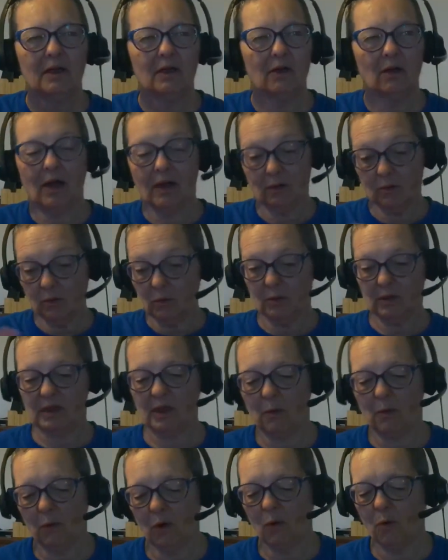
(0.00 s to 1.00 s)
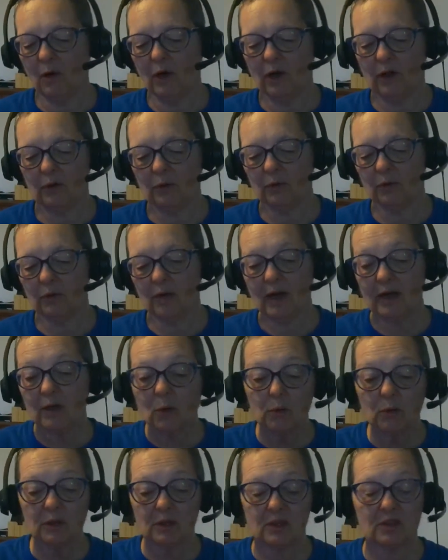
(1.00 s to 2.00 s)
You know, I don't know what they were going through. I
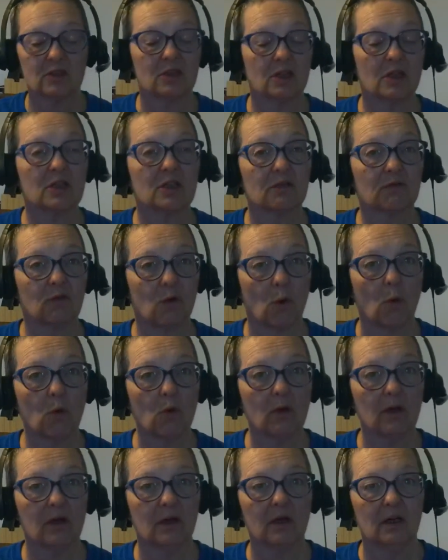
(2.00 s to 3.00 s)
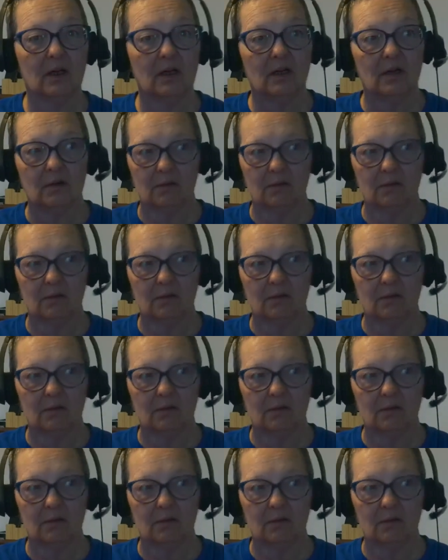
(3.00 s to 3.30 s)
know that the sons of Korah